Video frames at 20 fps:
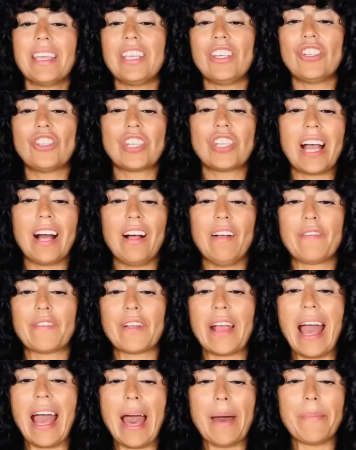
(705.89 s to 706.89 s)
Eshell
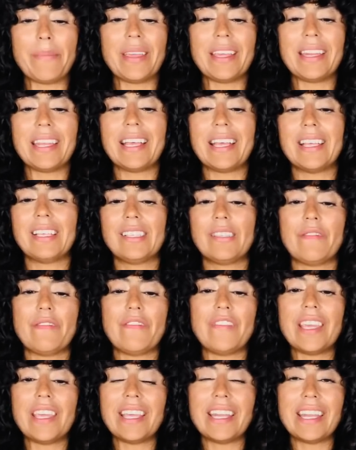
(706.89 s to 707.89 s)
for happiness,
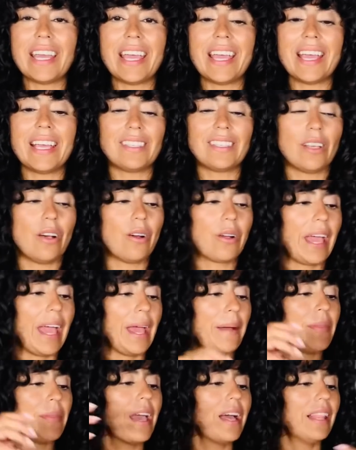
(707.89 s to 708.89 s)
Venus,
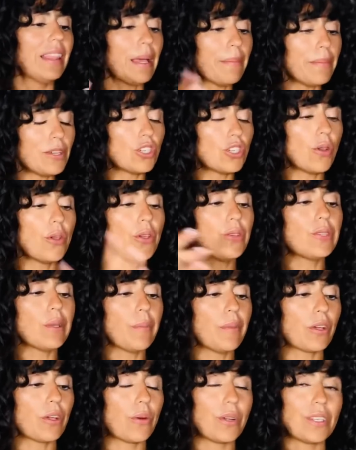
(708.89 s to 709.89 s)
okay? Let me show you
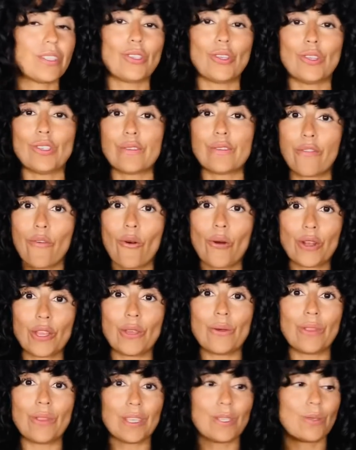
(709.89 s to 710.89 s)
some of the crystals for
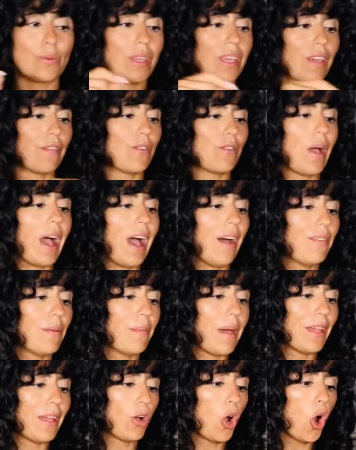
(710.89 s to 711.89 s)
you this week if you have
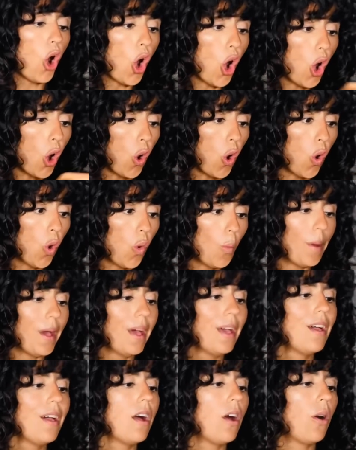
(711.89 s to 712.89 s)
them at home.
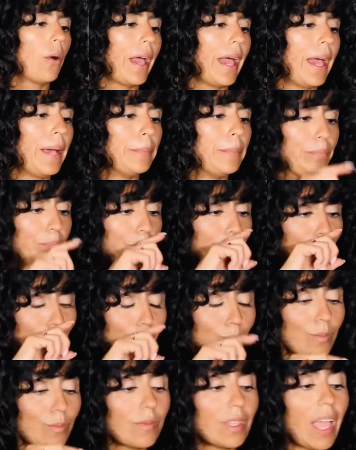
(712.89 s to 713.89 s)
Okay,
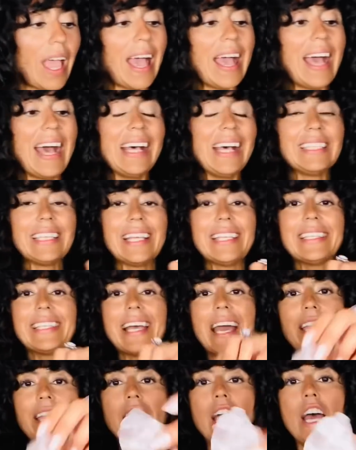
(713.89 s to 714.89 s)
as I
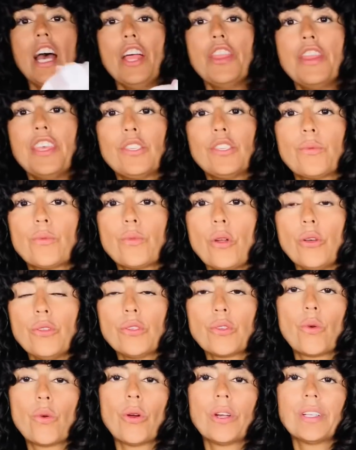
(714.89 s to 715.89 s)
said, this
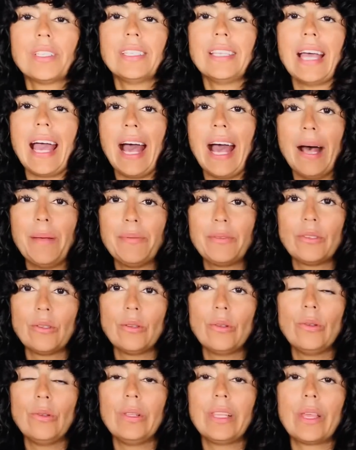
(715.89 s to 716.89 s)
rose quartz is
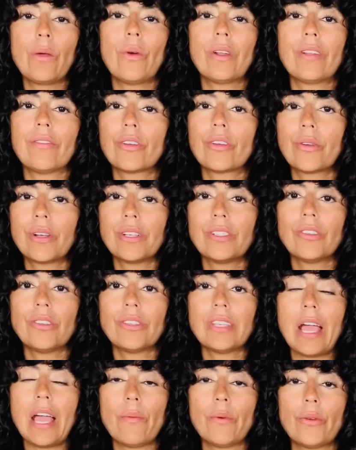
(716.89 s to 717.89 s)
absolutely one of the
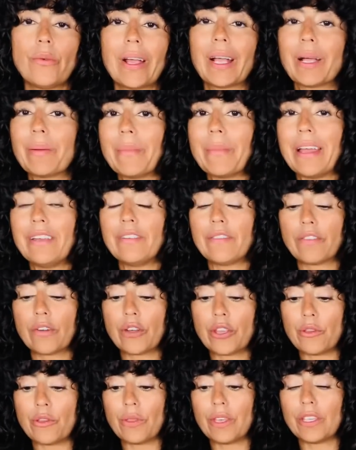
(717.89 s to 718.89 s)
crystals I would recommend
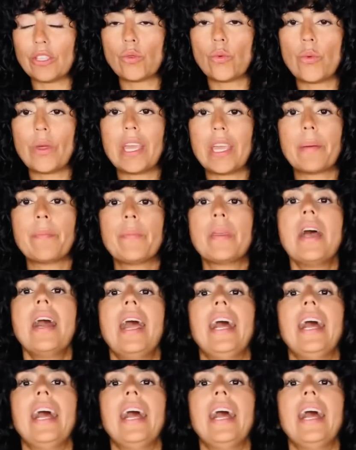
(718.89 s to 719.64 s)
for you this week.